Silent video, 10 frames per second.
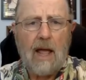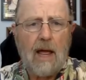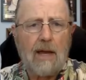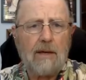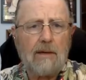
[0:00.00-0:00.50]

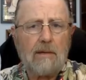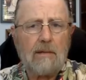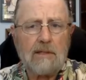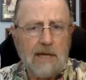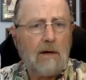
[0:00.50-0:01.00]
And
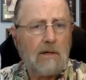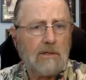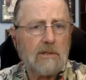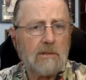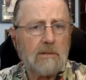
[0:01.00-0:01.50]
it's
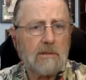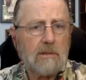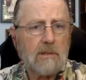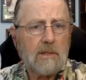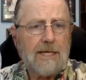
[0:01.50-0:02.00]
ours.
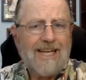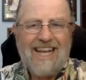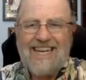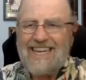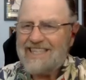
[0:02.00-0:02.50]

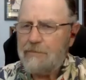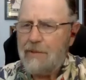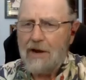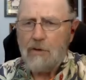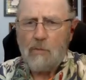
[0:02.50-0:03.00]
It
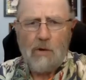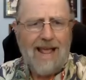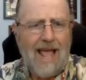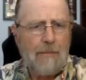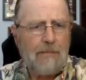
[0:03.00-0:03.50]
doesn't matter
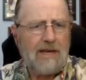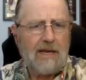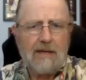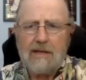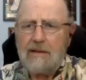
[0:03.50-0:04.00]
what
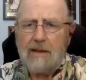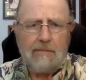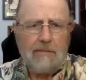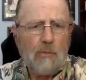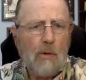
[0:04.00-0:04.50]
happened in
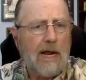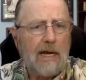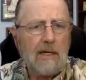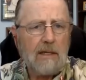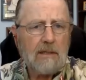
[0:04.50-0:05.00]

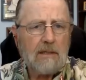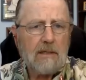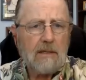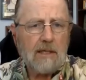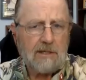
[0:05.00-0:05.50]
between,
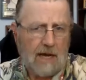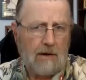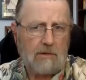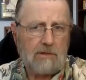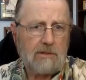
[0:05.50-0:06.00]
it's
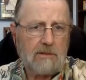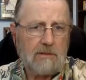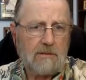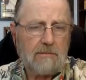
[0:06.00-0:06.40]
ours.